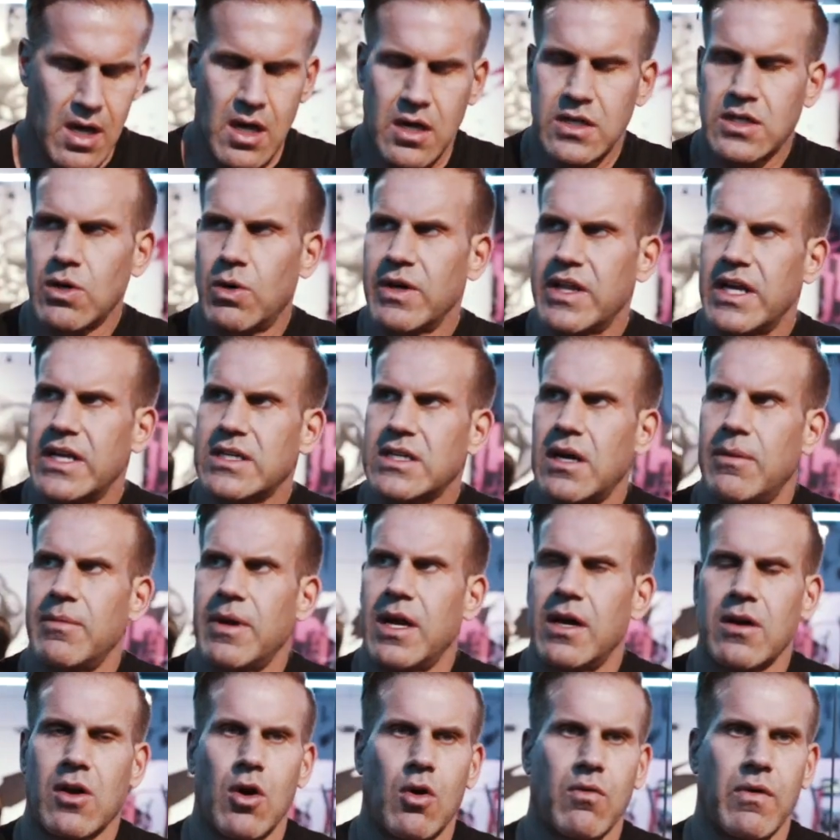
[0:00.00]
So with this, I'm
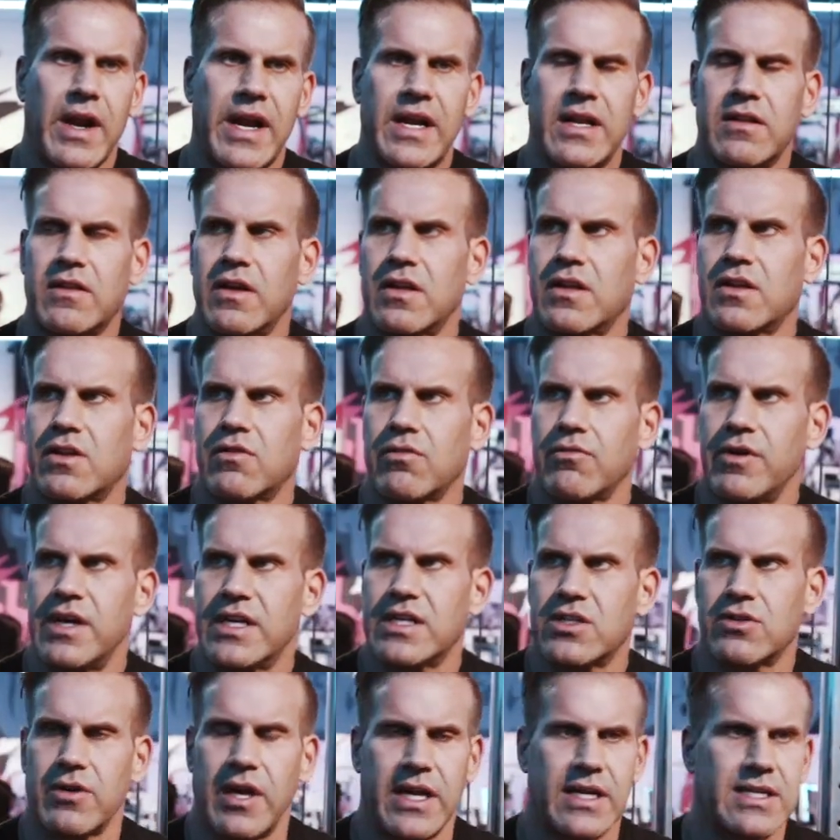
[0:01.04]
gonna go right into 3
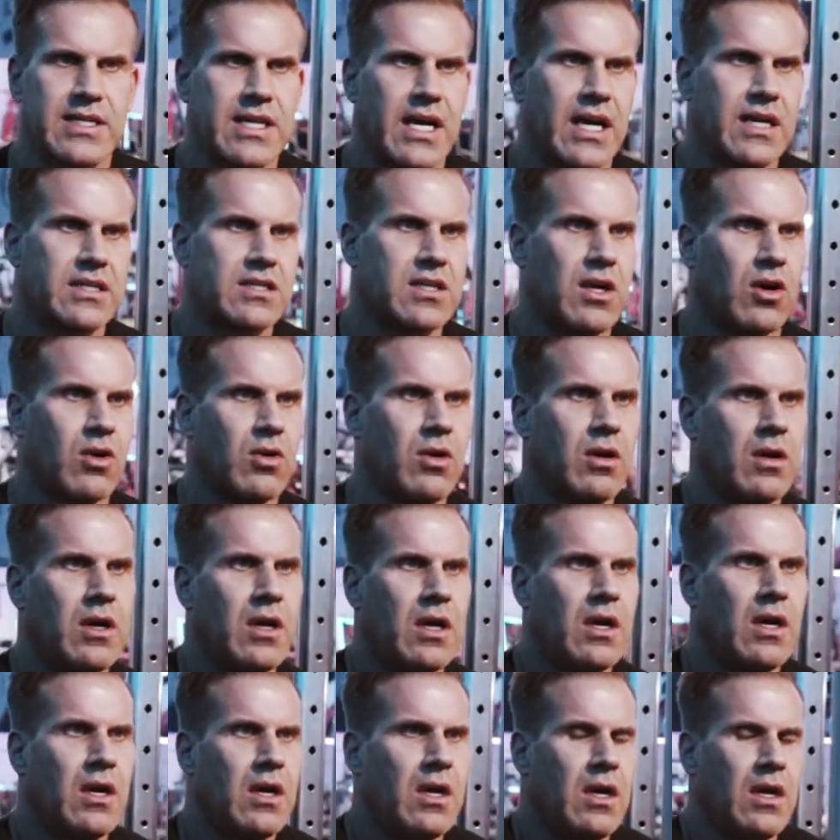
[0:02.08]
straight sets. So
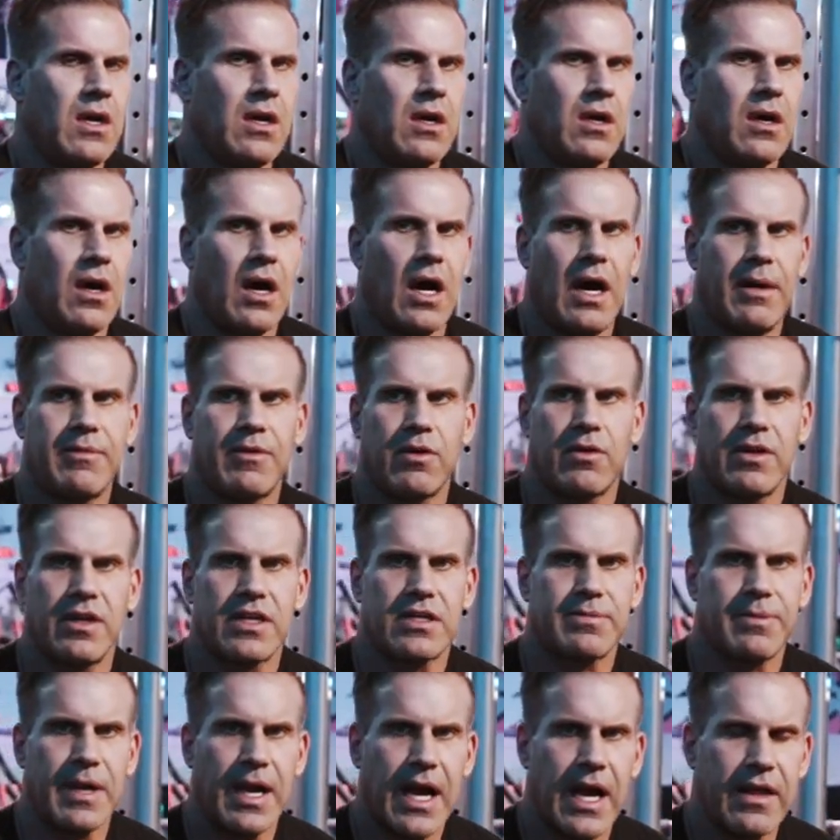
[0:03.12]
I'm doing
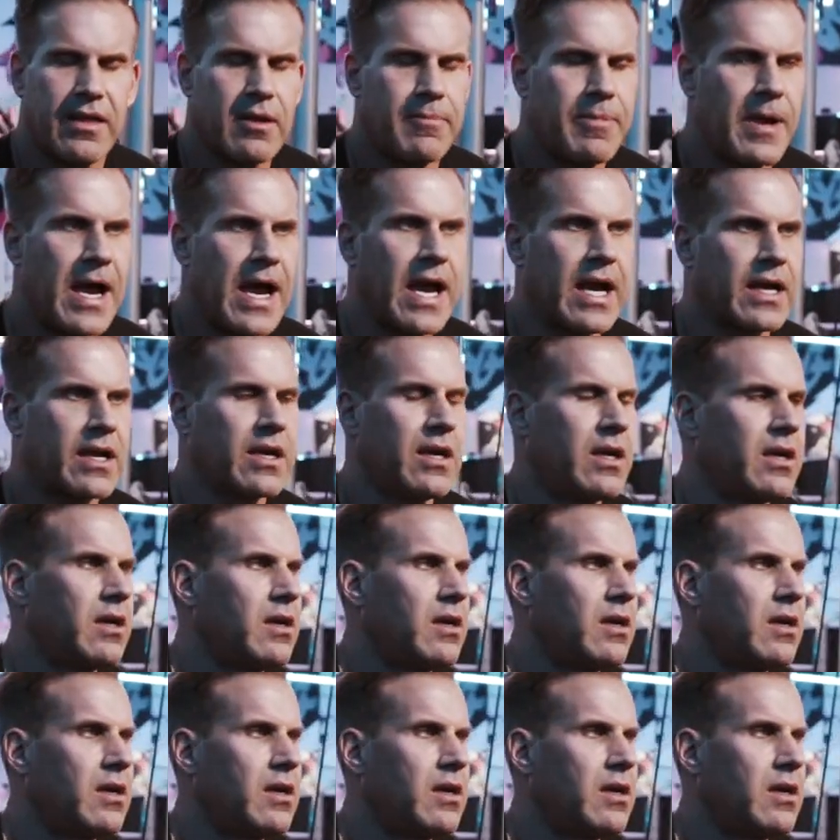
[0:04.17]
this behind the back.